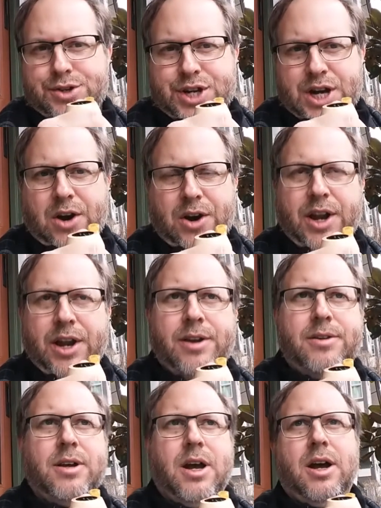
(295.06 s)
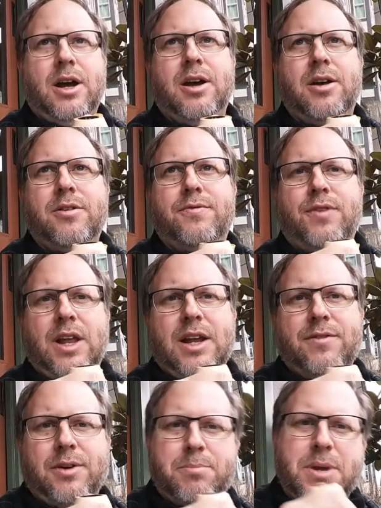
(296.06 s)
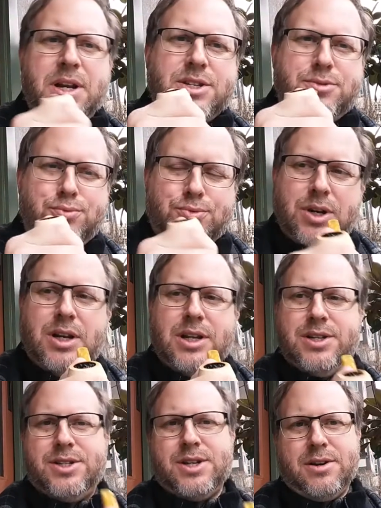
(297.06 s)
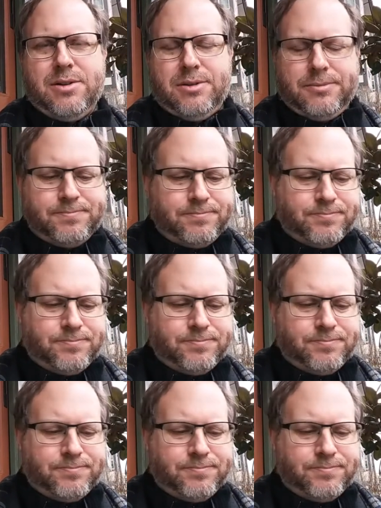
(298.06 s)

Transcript: cherry flavor, but it's really subtle.